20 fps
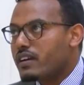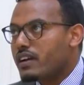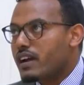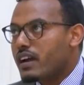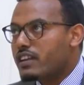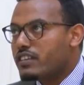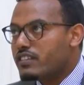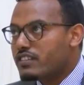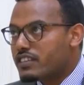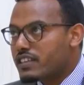
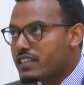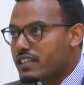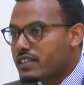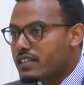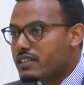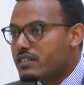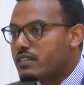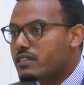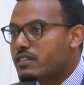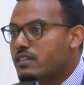And
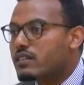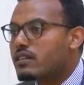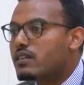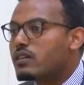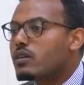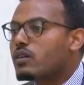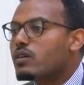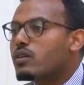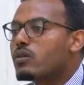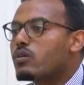third,
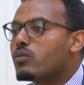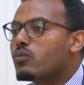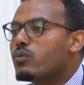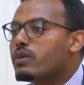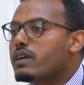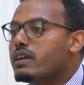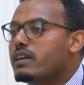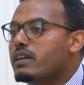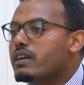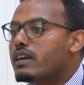
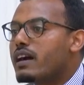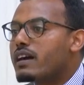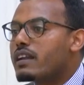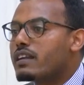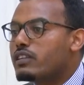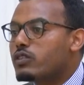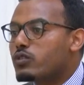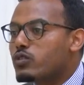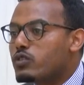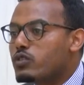we are
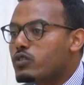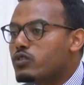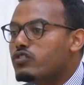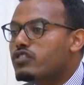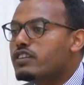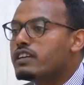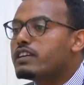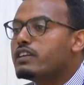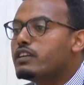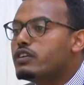
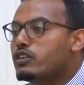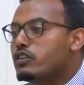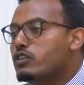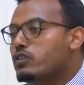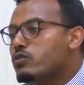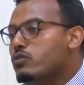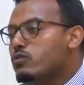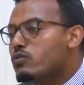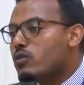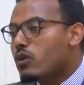introducing
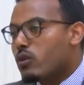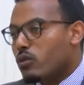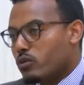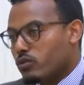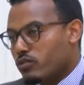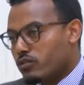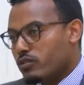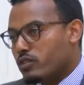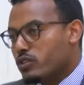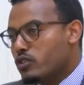new
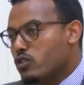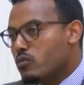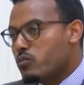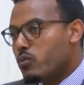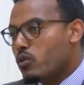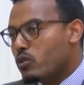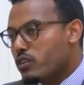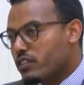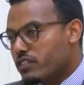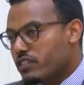laws, new
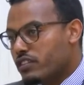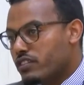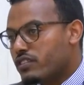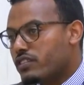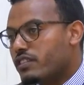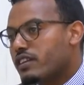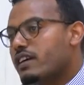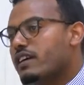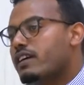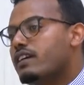policies